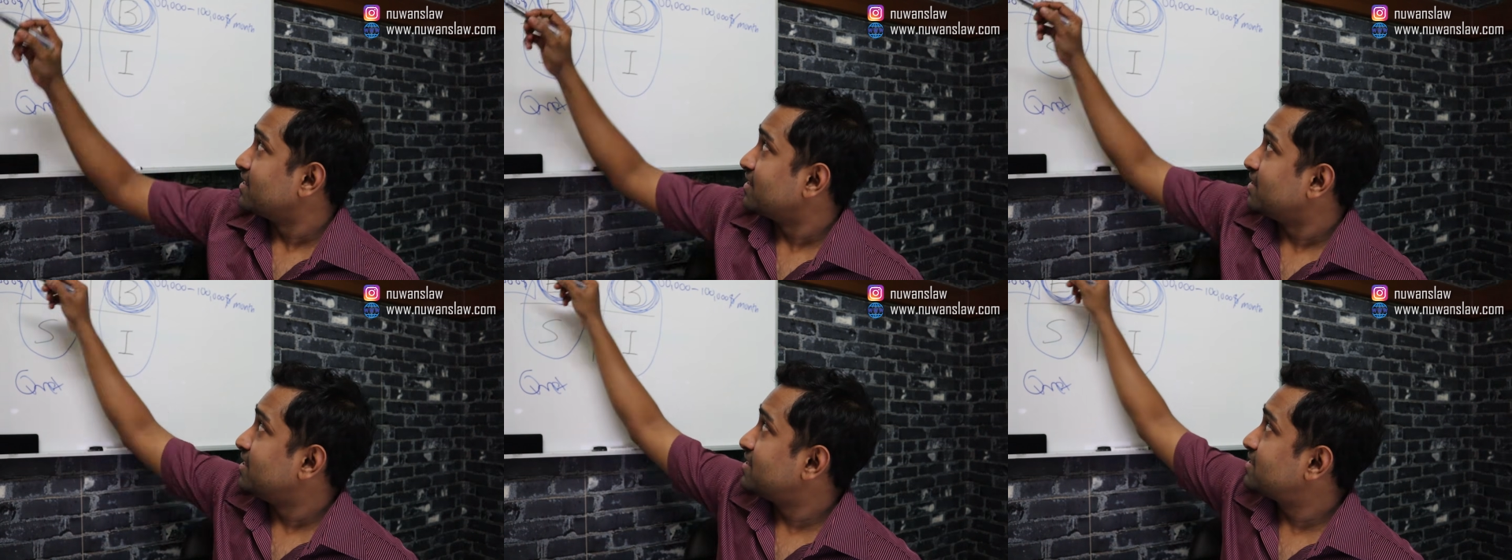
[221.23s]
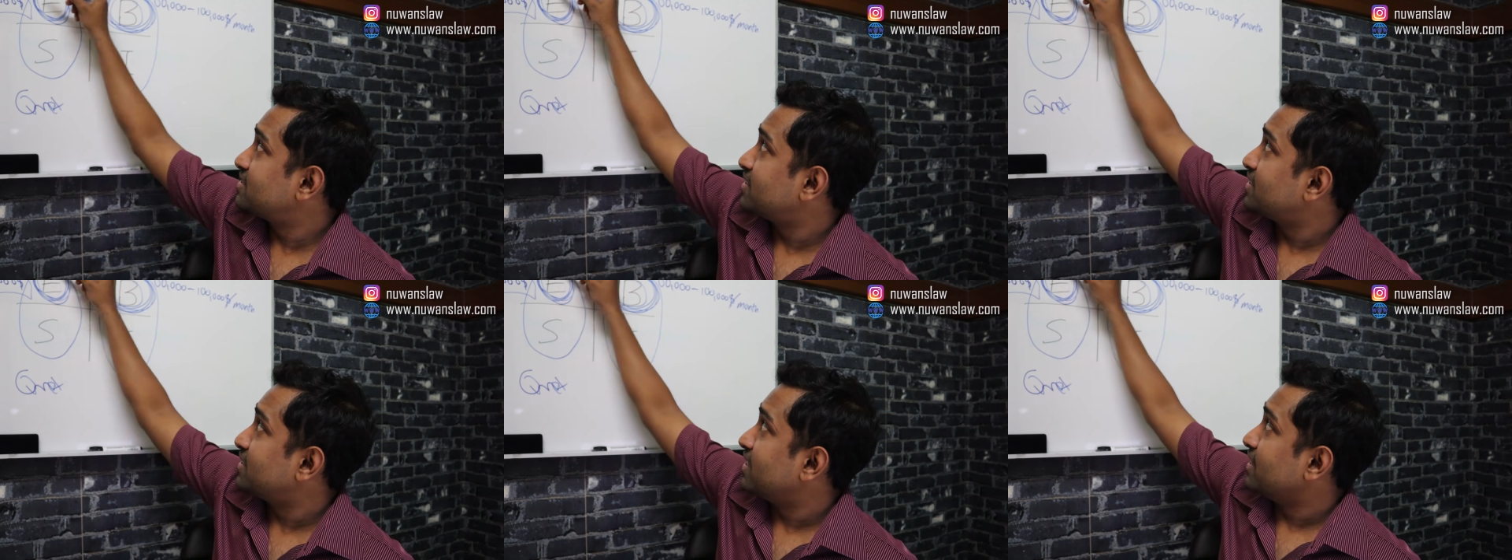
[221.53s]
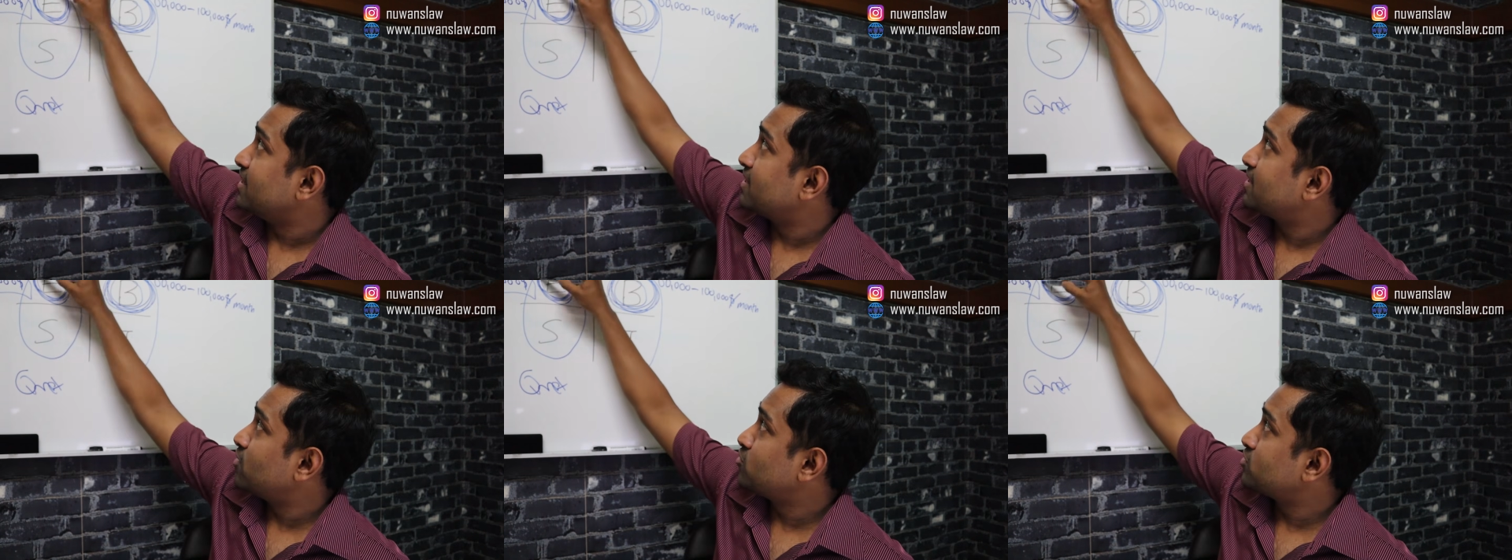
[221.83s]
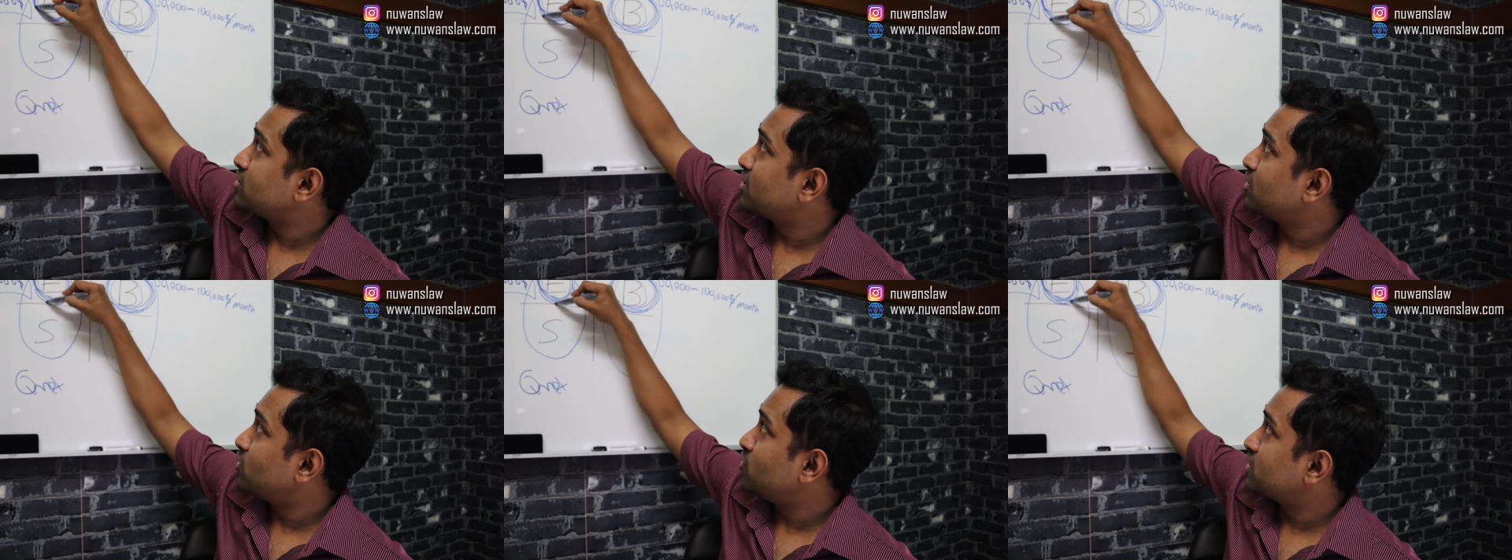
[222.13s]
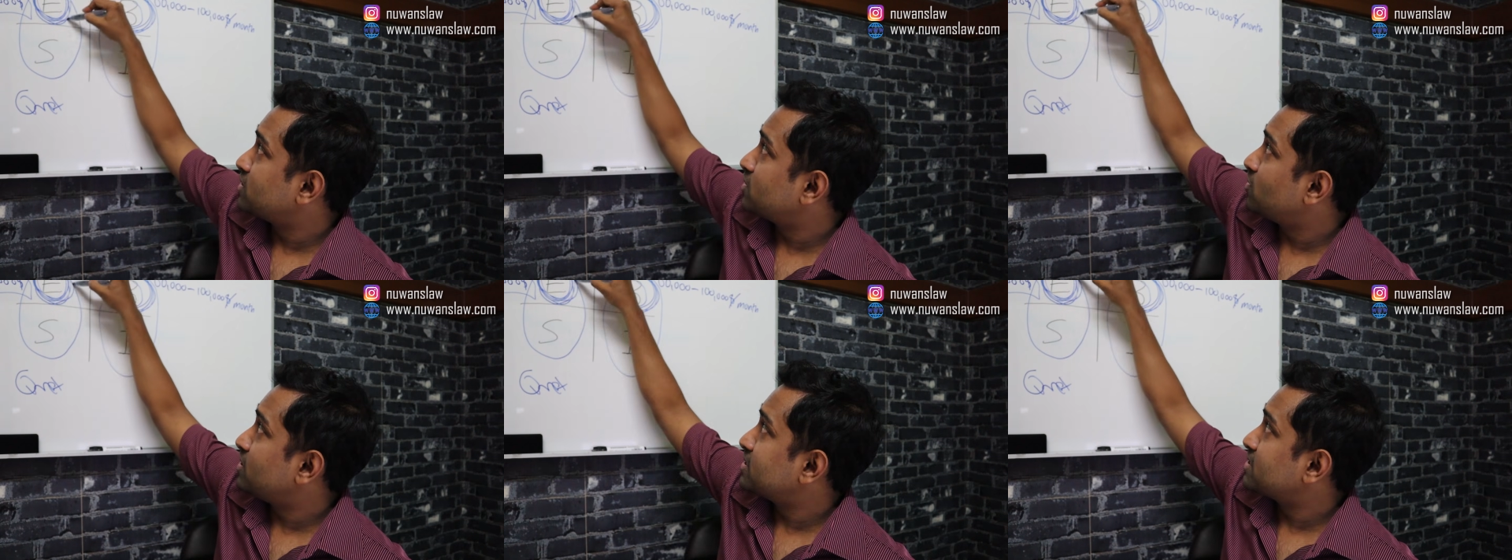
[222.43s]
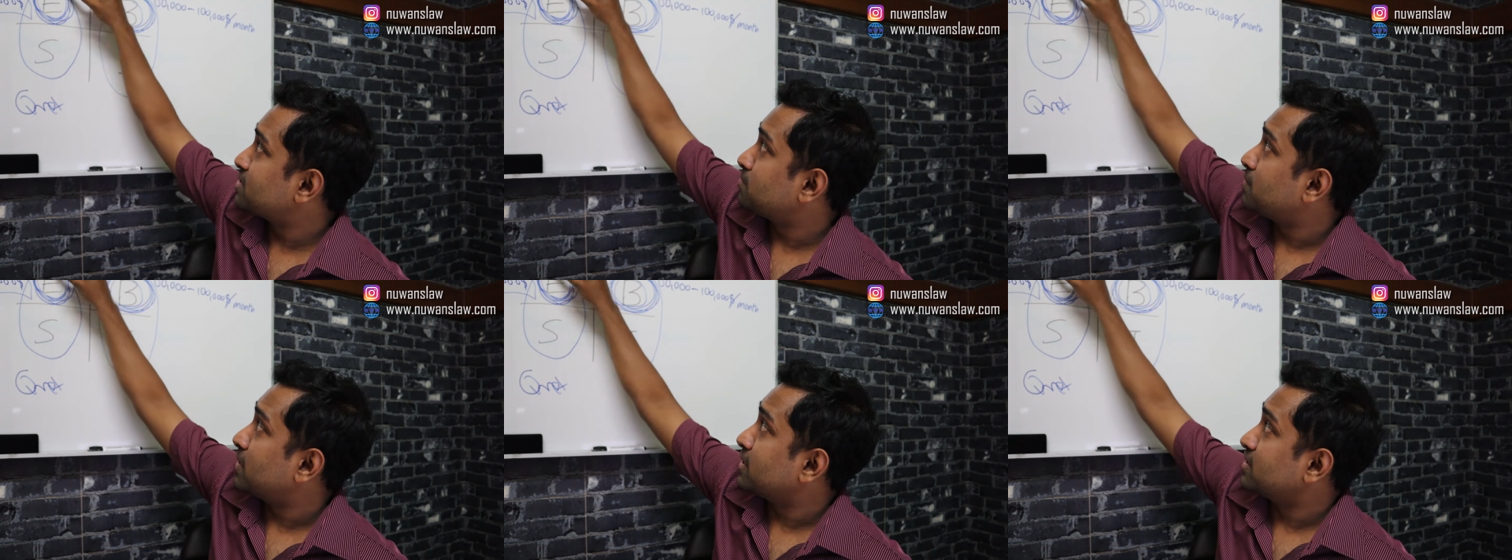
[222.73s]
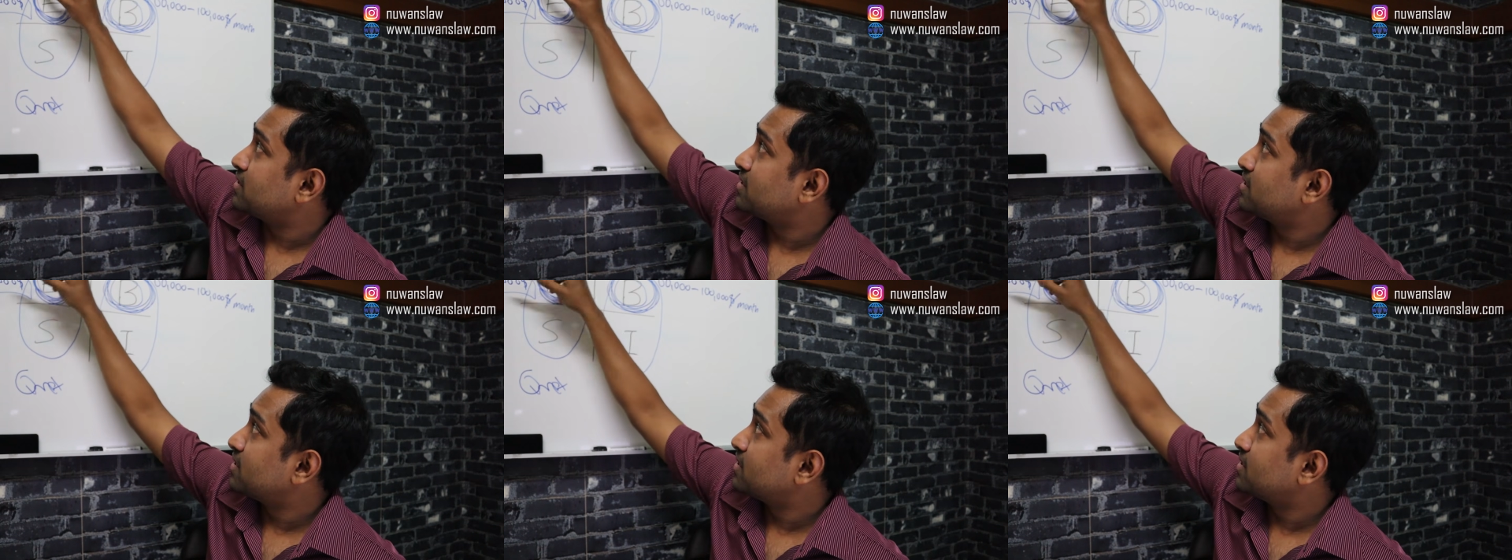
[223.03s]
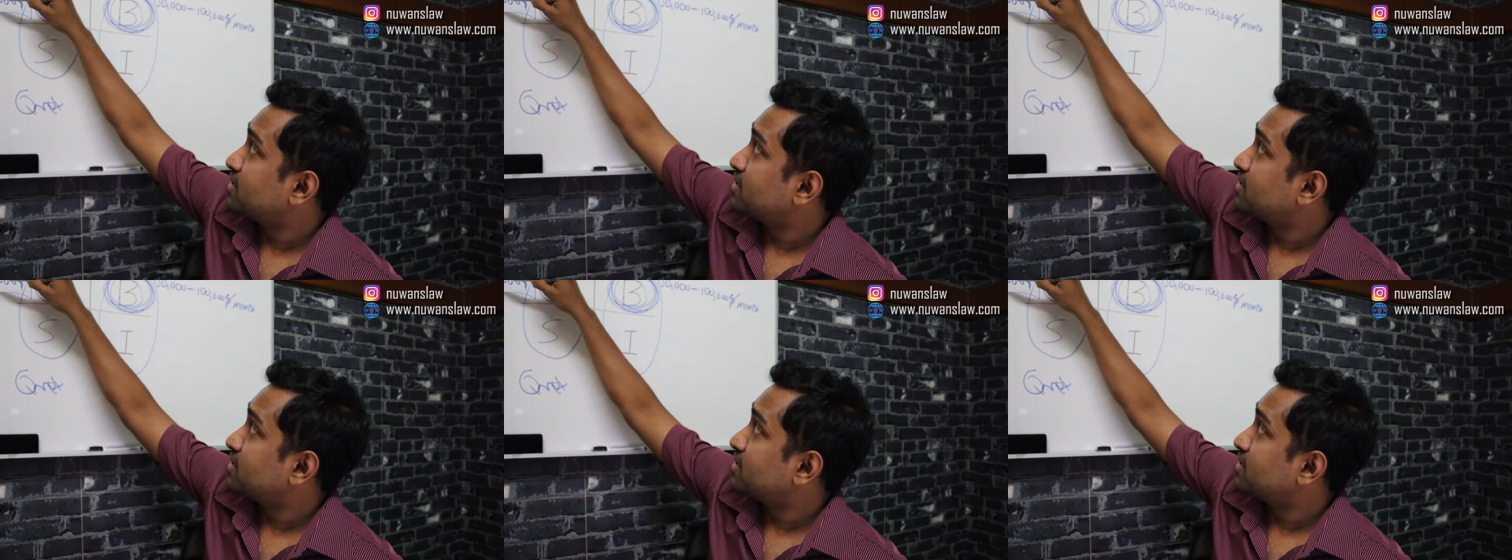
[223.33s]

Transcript: this 10,000 US dollars a month,